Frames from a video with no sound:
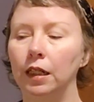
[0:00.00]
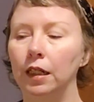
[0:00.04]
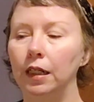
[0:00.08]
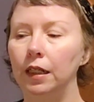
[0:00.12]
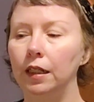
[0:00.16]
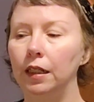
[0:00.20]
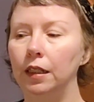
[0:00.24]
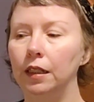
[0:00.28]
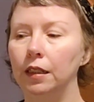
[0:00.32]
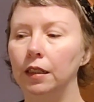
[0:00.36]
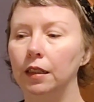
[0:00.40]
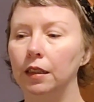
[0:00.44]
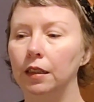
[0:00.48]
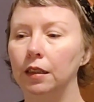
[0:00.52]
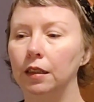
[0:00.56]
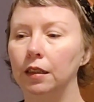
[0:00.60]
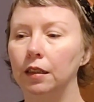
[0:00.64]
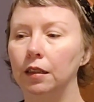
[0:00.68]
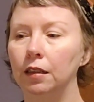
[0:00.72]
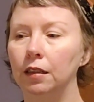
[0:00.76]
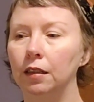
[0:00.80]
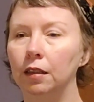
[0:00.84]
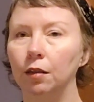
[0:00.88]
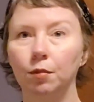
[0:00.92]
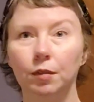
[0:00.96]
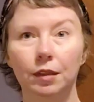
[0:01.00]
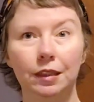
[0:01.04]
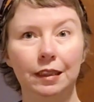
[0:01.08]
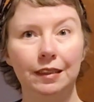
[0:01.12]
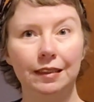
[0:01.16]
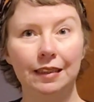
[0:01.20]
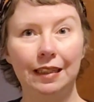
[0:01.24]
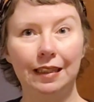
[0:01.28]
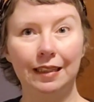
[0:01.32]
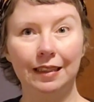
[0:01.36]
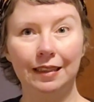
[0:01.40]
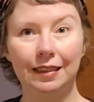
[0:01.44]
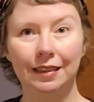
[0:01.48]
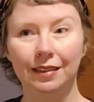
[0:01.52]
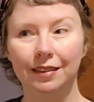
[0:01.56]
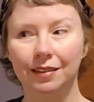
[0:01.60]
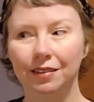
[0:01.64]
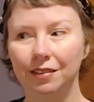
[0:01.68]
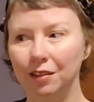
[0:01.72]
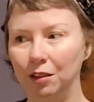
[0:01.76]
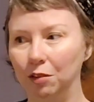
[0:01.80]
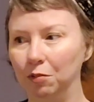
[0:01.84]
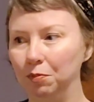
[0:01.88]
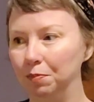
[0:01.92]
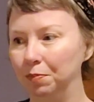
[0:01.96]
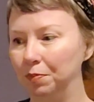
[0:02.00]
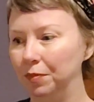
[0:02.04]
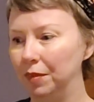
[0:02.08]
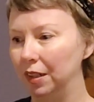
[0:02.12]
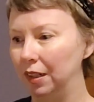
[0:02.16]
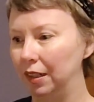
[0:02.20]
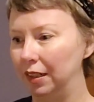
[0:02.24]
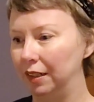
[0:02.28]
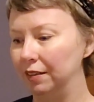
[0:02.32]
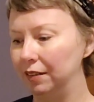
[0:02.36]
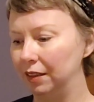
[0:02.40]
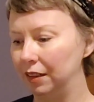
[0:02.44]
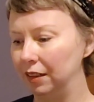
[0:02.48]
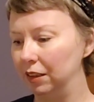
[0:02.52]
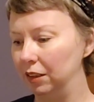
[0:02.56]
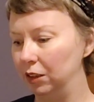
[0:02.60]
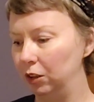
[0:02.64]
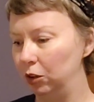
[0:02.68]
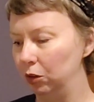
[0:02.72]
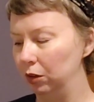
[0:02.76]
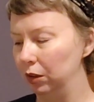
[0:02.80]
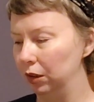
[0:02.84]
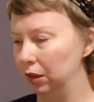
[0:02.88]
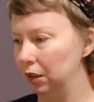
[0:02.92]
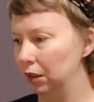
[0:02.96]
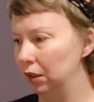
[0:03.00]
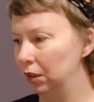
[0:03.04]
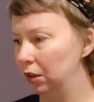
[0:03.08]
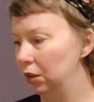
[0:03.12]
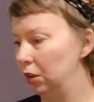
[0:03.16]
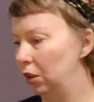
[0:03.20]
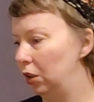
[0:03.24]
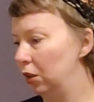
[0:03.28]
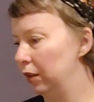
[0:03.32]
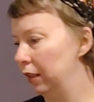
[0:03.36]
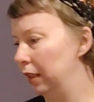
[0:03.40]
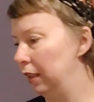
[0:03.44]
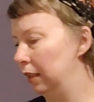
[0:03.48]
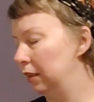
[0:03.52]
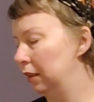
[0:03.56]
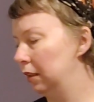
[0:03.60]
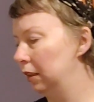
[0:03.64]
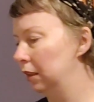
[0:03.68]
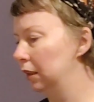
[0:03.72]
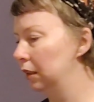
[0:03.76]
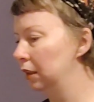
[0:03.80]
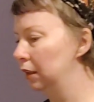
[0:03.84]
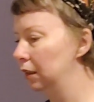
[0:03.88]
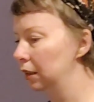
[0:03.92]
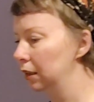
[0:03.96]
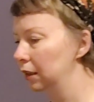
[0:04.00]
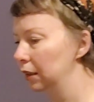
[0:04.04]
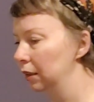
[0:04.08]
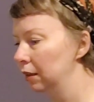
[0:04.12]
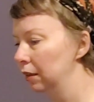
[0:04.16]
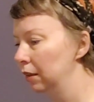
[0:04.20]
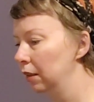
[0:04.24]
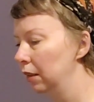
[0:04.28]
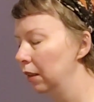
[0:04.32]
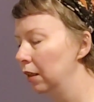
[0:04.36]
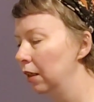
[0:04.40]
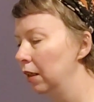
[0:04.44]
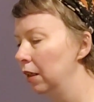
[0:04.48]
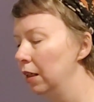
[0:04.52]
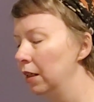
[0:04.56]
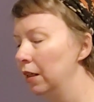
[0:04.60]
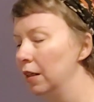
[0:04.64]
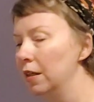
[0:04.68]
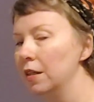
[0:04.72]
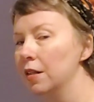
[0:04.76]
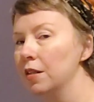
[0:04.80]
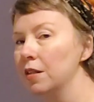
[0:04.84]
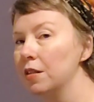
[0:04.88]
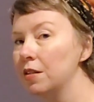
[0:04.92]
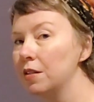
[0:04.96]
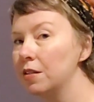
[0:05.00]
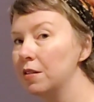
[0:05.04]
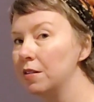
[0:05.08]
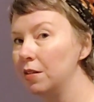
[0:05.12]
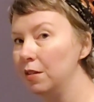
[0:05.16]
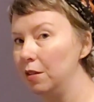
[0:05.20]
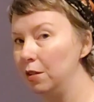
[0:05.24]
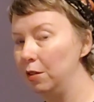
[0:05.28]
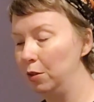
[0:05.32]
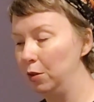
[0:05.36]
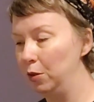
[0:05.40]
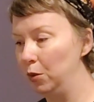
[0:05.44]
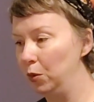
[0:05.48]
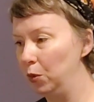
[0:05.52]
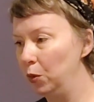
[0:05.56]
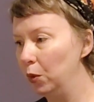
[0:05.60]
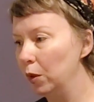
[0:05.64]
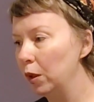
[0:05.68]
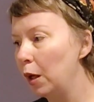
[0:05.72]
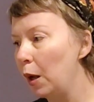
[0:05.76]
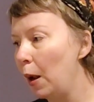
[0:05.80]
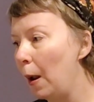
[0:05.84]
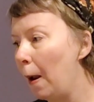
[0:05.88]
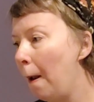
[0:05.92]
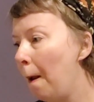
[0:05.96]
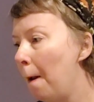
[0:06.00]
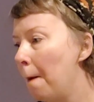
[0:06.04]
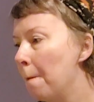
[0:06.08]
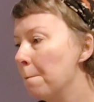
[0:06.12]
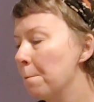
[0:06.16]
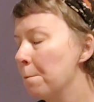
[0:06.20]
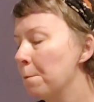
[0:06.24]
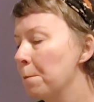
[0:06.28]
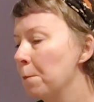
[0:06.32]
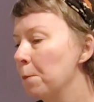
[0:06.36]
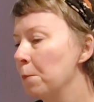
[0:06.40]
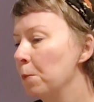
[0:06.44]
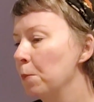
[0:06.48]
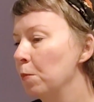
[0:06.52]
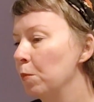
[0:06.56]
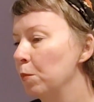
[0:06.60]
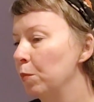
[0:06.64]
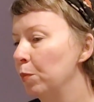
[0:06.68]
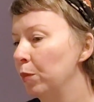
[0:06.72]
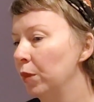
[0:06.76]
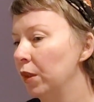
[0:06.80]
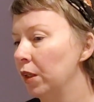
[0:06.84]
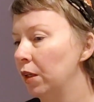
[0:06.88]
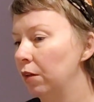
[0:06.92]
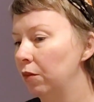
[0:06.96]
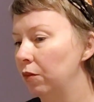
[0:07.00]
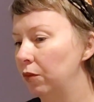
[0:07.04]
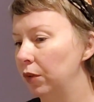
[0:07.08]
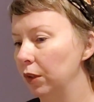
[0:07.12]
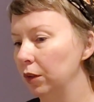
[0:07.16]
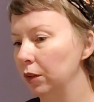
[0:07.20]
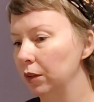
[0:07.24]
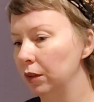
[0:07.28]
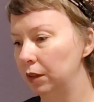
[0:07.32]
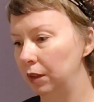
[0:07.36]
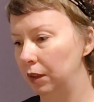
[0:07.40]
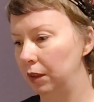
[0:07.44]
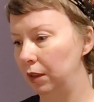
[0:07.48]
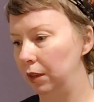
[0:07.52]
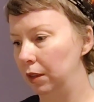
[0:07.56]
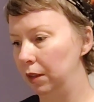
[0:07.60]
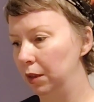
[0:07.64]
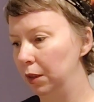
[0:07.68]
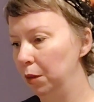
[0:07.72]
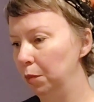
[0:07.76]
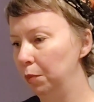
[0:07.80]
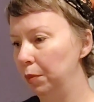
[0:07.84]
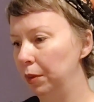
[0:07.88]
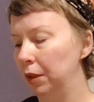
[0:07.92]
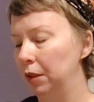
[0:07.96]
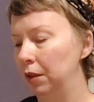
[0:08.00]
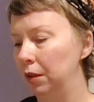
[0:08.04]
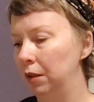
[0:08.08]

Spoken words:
and I'm really excited. So let's get into it. All right. So first up,